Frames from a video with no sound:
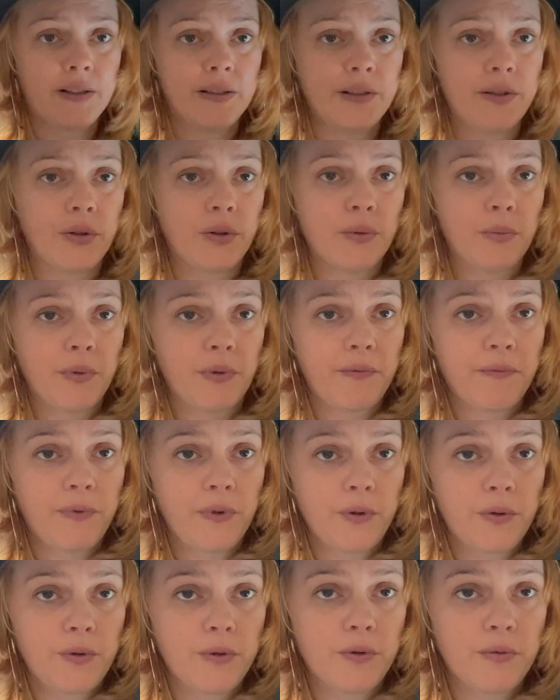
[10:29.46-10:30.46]
Sorry, my
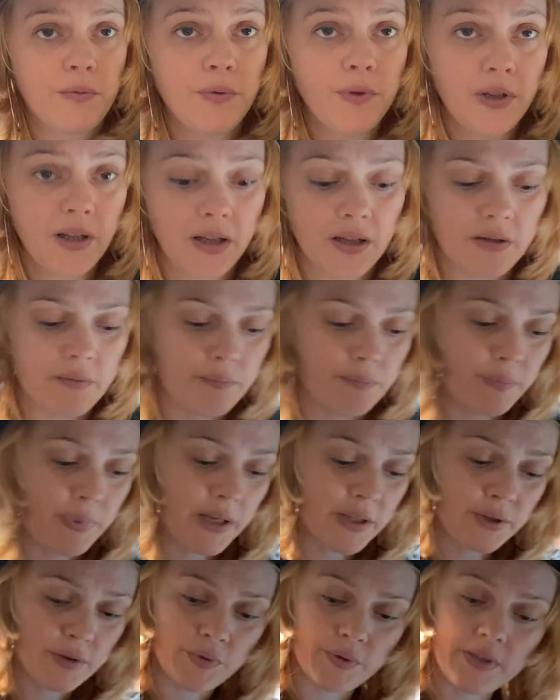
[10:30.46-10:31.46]
phone's running out of
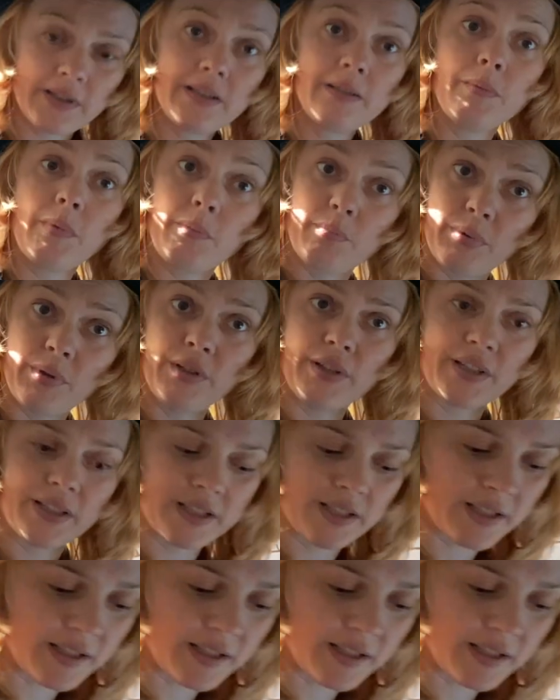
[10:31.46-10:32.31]
batteries, let me plug it